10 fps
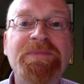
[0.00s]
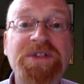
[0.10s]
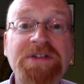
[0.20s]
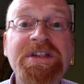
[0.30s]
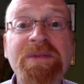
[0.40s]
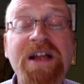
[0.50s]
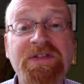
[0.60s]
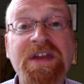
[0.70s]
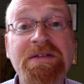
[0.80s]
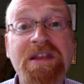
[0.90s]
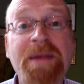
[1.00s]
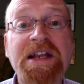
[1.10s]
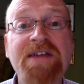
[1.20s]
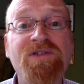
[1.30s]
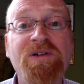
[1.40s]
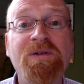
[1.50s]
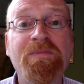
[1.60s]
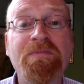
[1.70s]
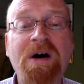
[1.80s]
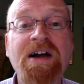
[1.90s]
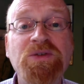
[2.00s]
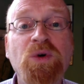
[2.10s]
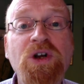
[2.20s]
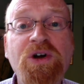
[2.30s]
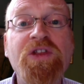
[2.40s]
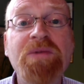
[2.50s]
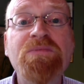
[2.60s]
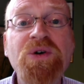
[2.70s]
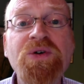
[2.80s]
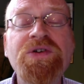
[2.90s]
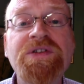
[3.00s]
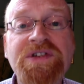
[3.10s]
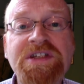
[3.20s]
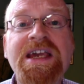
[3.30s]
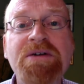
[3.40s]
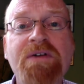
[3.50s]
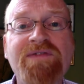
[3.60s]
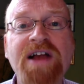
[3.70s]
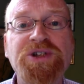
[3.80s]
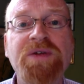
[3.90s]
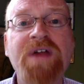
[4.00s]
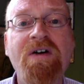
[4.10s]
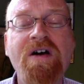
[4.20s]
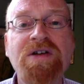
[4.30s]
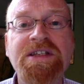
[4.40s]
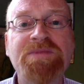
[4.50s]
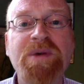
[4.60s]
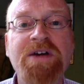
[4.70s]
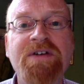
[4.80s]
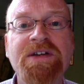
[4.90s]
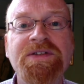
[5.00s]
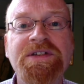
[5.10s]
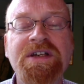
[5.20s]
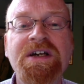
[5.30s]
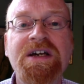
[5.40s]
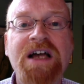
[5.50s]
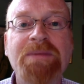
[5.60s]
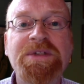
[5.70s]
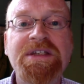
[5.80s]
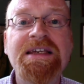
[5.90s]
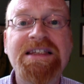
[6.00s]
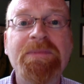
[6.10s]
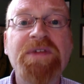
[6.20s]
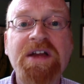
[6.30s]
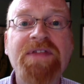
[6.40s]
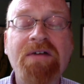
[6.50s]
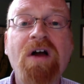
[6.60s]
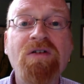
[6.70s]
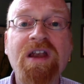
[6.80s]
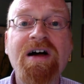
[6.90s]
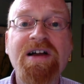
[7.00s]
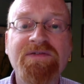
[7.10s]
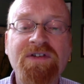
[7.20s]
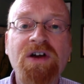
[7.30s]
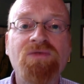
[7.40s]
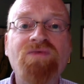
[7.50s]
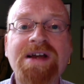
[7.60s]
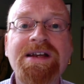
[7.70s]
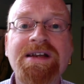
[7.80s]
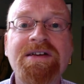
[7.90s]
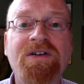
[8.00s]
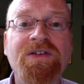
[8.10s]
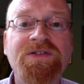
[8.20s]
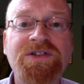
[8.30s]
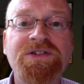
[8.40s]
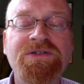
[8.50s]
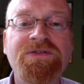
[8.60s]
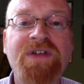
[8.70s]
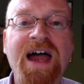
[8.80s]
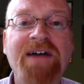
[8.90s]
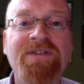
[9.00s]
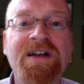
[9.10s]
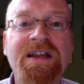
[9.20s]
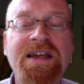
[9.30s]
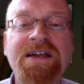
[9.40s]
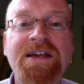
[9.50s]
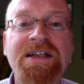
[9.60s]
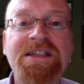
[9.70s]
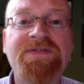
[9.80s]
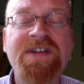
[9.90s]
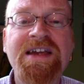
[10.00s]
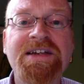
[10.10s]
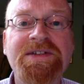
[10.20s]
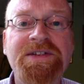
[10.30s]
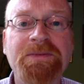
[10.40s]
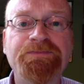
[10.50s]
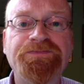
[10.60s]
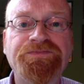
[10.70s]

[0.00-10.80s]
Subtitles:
So similarly, I think the medieval mind would look at the moon and see a reflection of their own experience, see something of their own life written onto the heavenly spheres.